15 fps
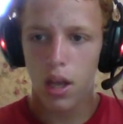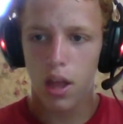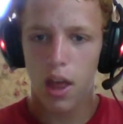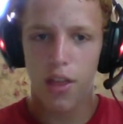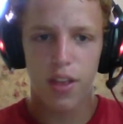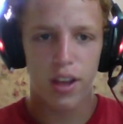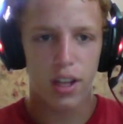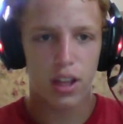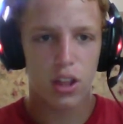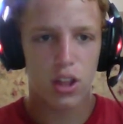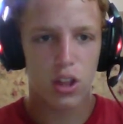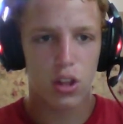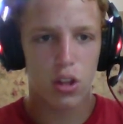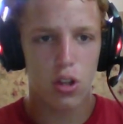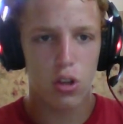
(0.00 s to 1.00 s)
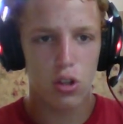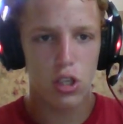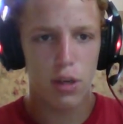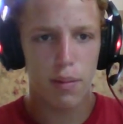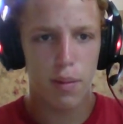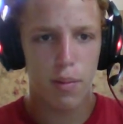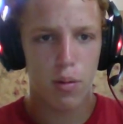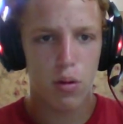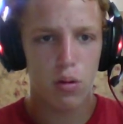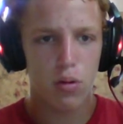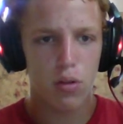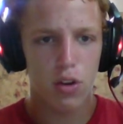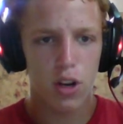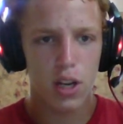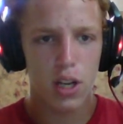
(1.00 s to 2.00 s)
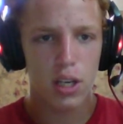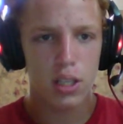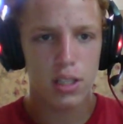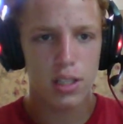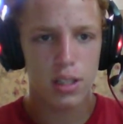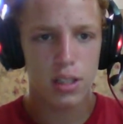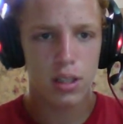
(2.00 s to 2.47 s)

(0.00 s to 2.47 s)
I think 2 Super Bowl rings,